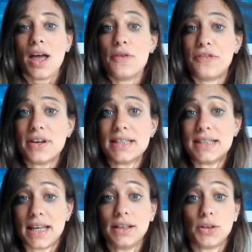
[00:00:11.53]

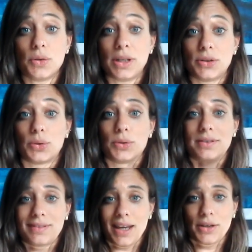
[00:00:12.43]
First thing, you need
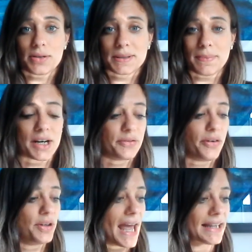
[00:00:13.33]
to take your
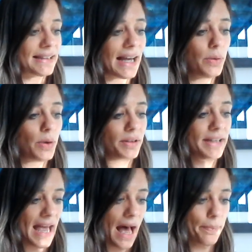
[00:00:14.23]
smartphone and download
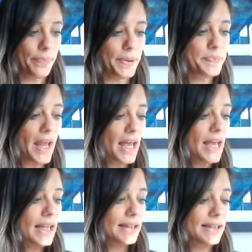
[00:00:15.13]
the app.
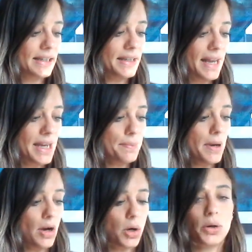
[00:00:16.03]
The
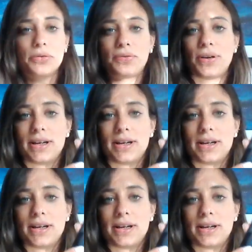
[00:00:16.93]
name of